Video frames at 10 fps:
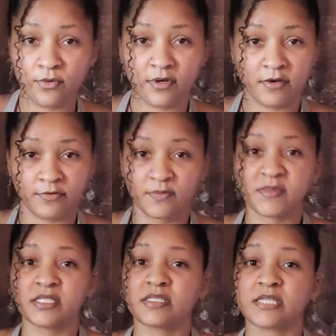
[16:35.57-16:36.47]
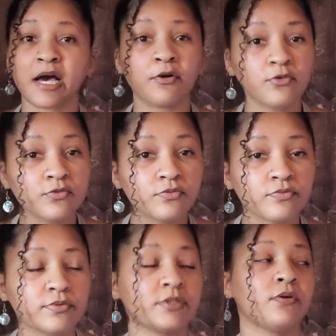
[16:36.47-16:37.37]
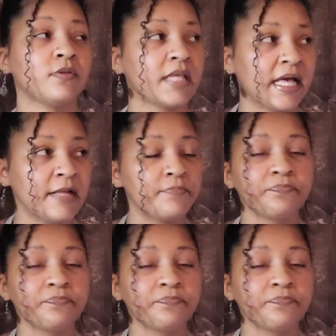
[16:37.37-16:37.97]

come from the South and all that,